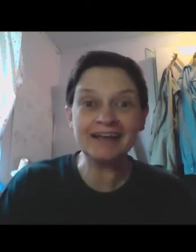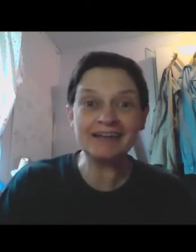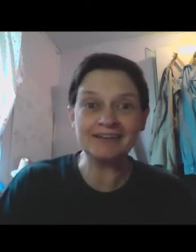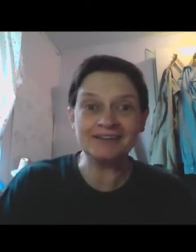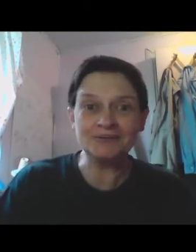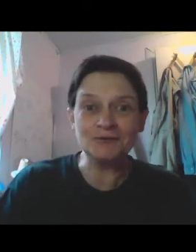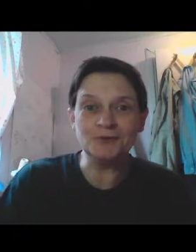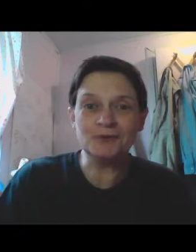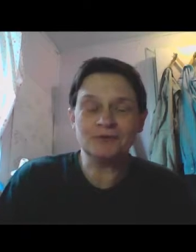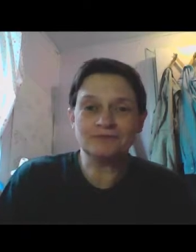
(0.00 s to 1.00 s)
getting a new
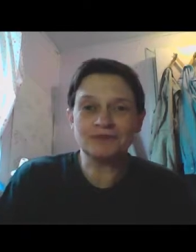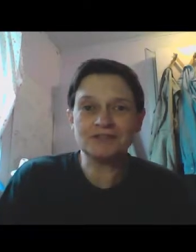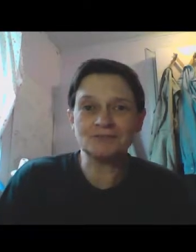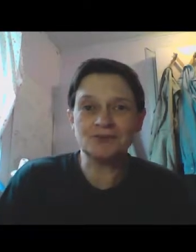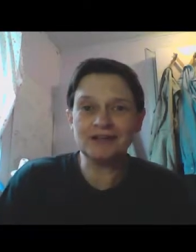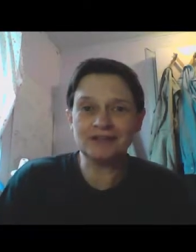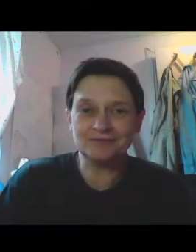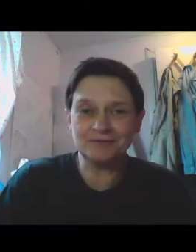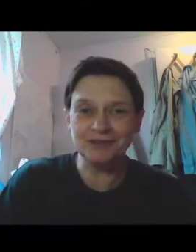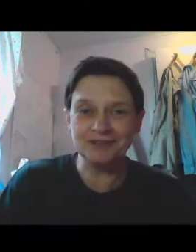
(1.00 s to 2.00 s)
one off this
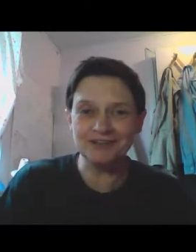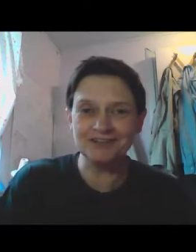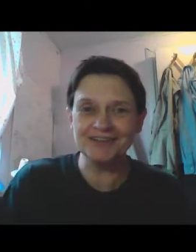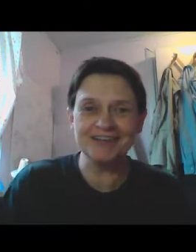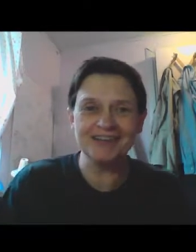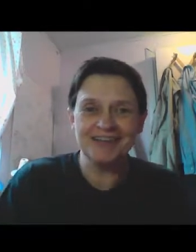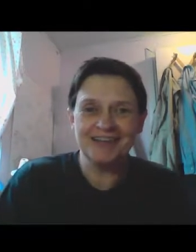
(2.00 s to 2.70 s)
morning really early,